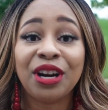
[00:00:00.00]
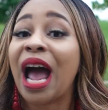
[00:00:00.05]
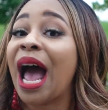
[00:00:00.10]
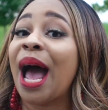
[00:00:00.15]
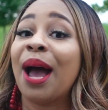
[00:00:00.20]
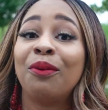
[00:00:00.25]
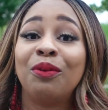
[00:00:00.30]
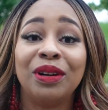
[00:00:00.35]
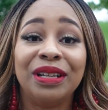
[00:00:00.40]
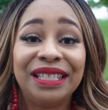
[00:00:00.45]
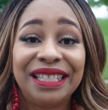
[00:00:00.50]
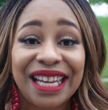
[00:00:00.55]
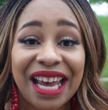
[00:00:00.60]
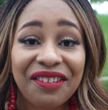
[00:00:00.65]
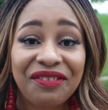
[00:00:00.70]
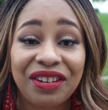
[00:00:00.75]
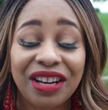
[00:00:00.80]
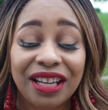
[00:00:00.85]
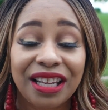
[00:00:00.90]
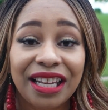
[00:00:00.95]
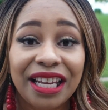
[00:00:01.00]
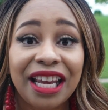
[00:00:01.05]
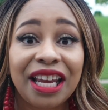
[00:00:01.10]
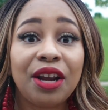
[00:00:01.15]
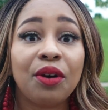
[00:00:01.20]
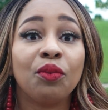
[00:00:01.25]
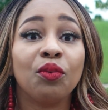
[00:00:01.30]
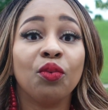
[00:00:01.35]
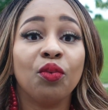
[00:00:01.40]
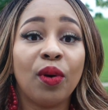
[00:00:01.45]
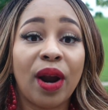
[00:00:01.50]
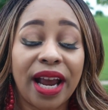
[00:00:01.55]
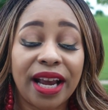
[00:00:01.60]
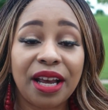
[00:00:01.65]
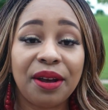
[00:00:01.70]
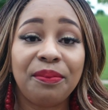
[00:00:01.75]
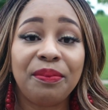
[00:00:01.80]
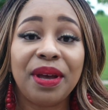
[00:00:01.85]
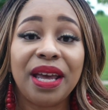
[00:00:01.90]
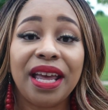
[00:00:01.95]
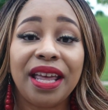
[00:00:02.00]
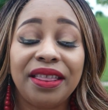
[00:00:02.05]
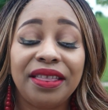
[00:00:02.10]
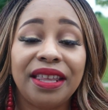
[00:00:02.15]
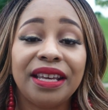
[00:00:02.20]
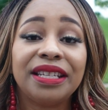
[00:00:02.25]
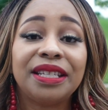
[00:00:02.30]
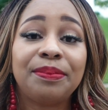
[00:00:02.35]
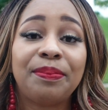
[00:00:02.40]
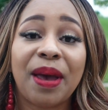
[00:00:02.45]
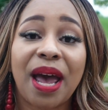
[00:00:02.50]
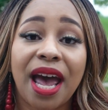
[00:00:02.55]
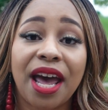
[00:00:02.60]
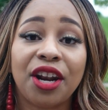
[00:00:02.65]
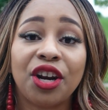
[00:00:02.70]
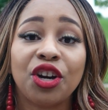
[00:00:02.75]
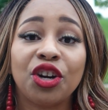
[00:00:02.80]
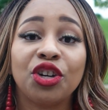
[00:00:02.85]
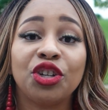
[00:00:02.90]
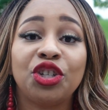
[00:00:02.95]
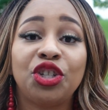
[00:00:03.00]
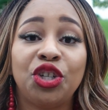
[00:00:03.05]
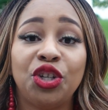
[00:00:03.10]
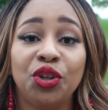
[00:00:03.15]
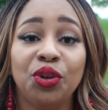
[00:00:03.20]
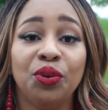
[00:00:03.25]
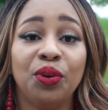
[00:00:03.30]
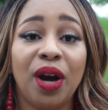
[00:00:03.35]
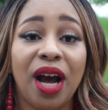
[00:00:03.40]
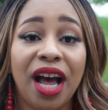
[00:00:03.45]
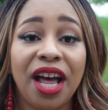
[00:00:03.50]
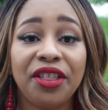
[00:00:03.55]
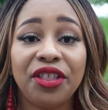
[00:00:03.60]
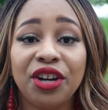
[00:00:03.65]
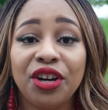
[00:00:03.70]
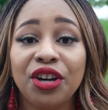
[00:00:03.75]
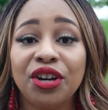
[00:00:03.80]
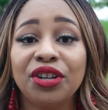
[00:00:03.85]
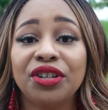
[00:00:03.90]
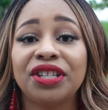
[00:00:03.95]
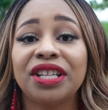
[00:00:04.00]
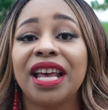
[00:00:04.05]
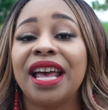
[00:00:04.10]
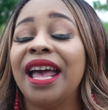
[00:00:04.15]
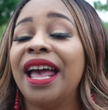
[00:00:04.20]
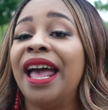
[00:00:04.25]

I would definitely recommend this pattern to others,